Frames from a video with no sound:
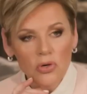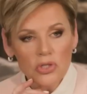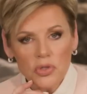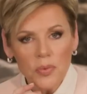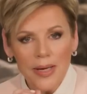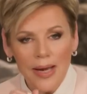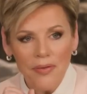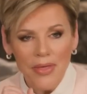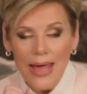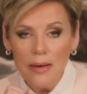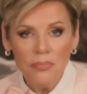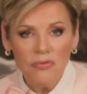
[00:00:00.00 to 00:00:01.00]
going to read out
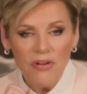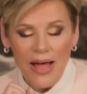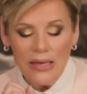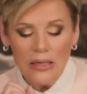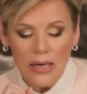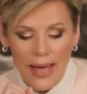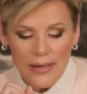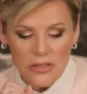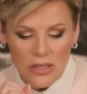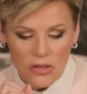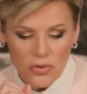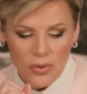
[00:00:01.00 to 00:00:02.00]
the Amplified
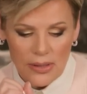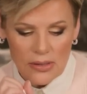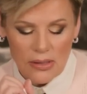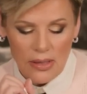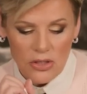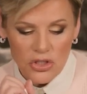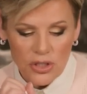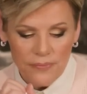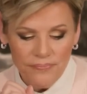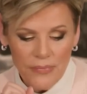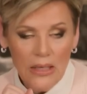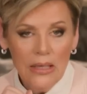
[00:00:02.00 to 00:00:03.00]
Classic
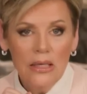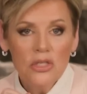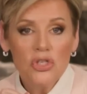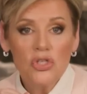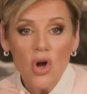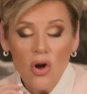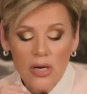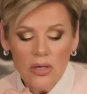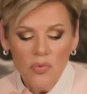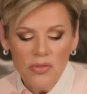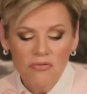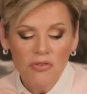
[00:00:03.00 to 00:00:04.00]
Translation,
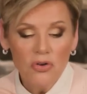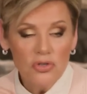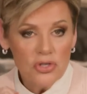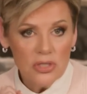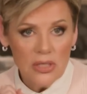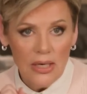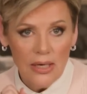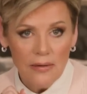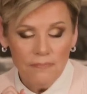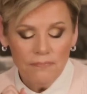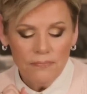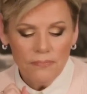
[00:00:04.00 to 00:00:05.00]
starting with verse
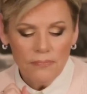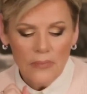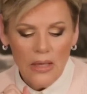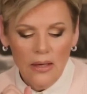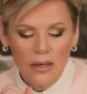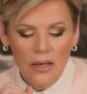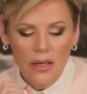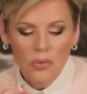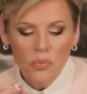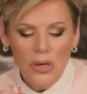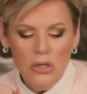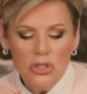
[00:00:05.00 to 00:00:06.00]
10. It
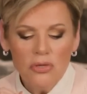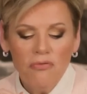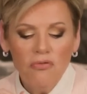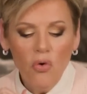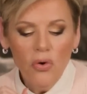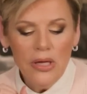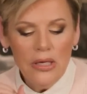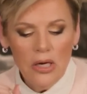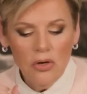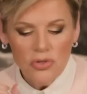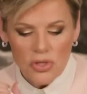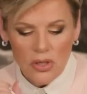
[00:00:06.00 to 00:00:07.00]
reads, 40
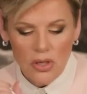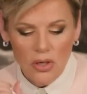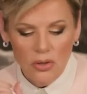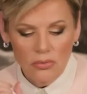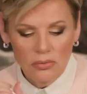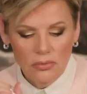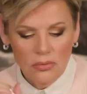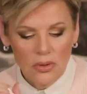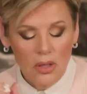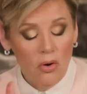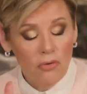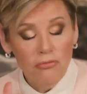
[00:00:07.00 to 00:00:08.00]
years ago,
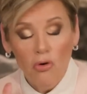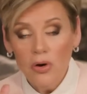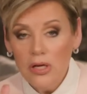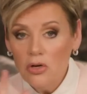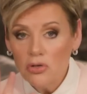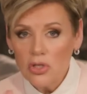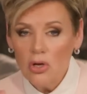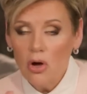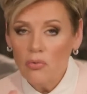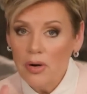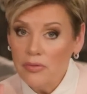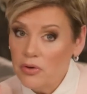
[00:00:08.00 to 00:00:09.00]
or 40 years
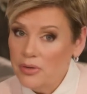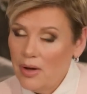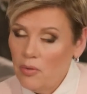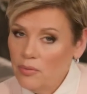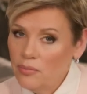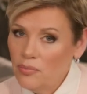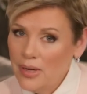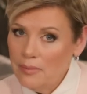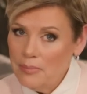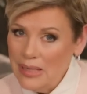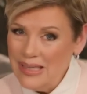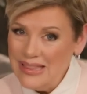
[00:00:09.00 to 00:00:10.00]
long, rather. No, wait a
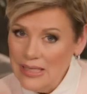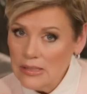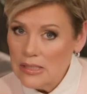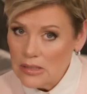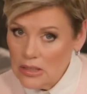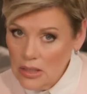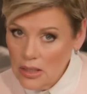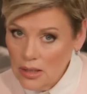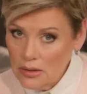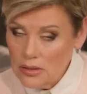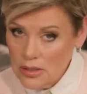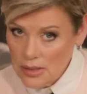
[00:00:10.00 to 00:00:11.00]
minute. This is
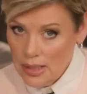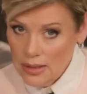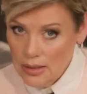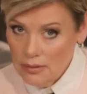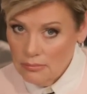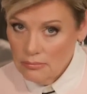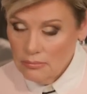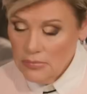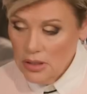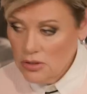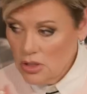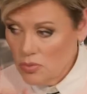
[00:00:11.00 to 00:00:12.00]
God saying.
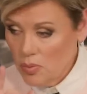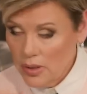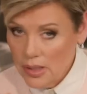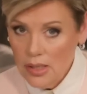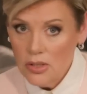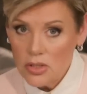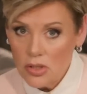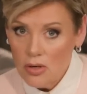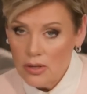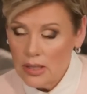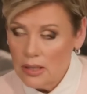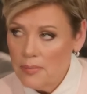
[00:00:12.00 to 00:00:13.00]
This is what He's
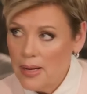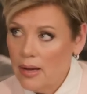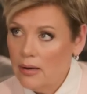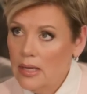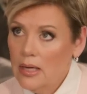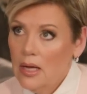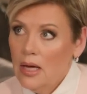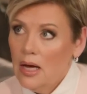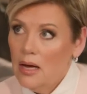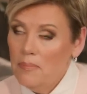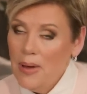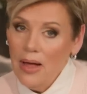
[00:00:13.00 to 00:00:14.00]
talking about
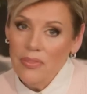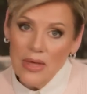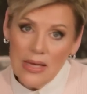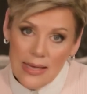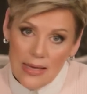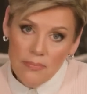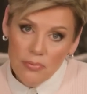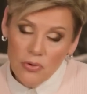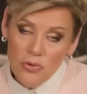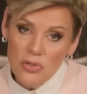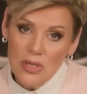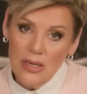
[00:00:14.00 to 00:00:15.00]
the
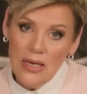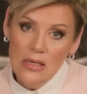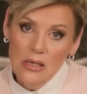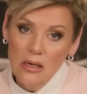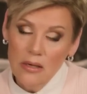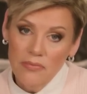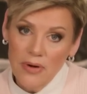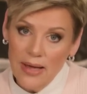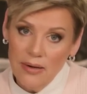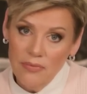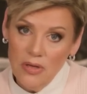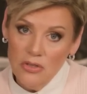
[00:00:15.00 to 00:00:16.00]
Hebrews that He delivered
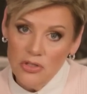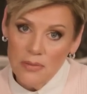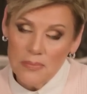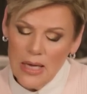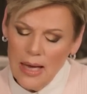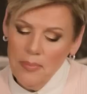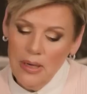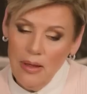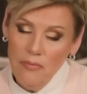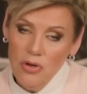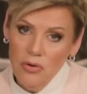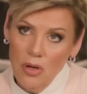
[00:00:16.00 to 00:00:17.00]
out of Egypt. How many
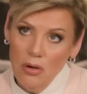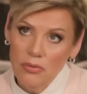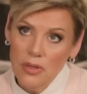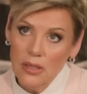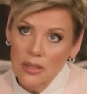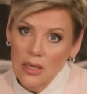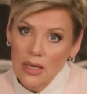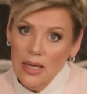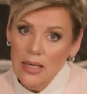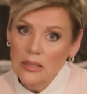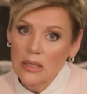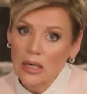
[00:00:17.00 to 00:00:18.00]
of you know that
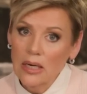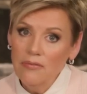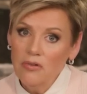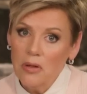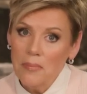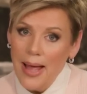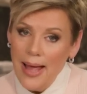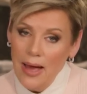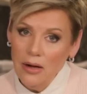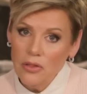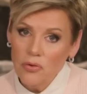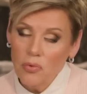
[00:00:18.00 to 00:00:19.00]
He delivered them
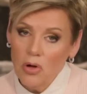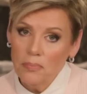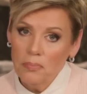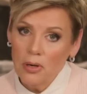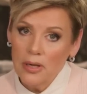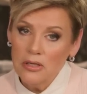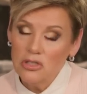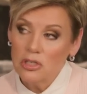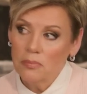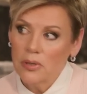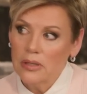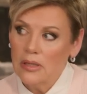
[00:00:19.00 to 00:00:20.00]
out of the wrong place
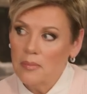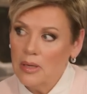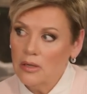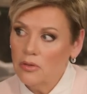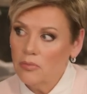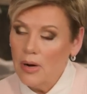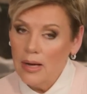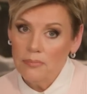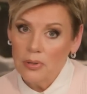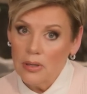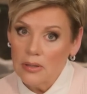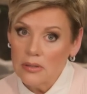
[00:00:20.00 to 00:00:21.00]
to bring them into the right
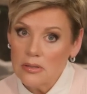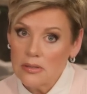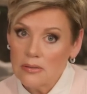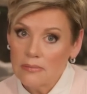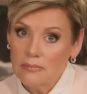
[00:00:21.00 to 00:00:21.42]
place?